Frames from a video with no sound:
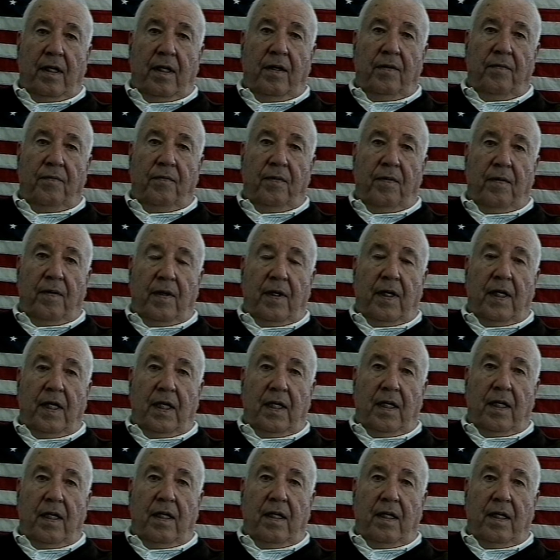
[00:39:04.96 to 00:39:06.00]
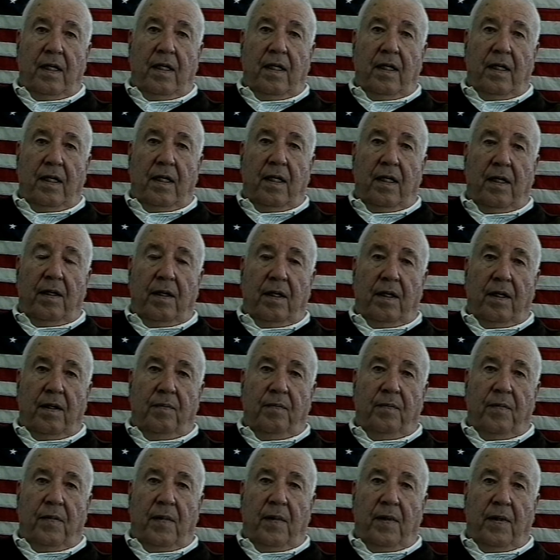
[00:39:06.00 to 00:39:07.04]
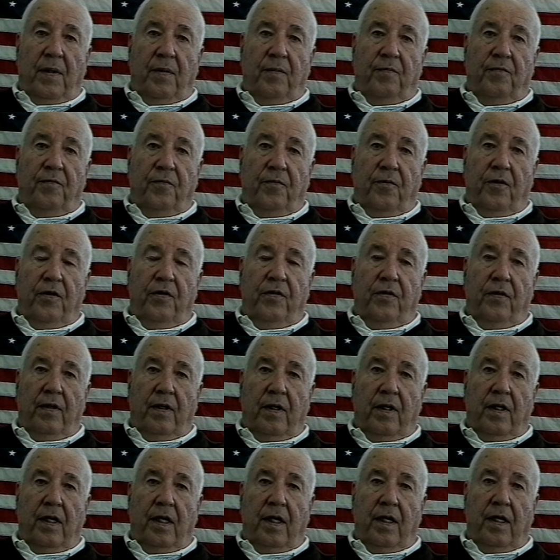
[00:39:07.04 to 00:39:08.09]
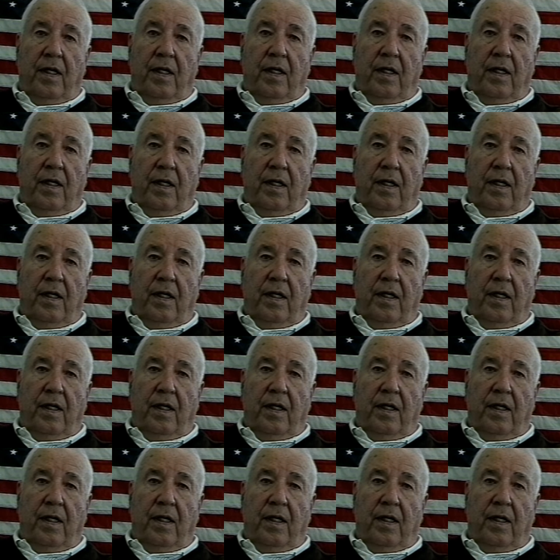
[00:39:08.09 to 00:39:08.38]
kind of people were the Japanese? And, unfortunately, uh,